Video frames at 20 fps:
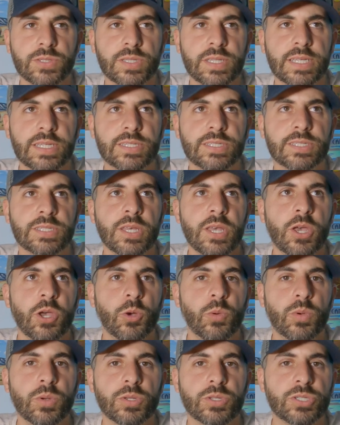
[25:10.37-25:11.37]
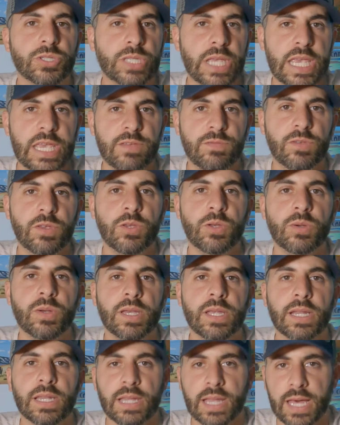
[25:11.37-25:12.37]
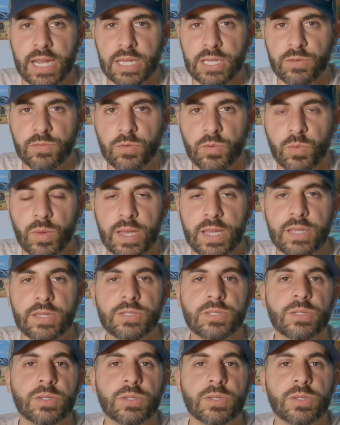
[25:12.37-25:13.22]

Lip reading: This will save you in a lot of different ways,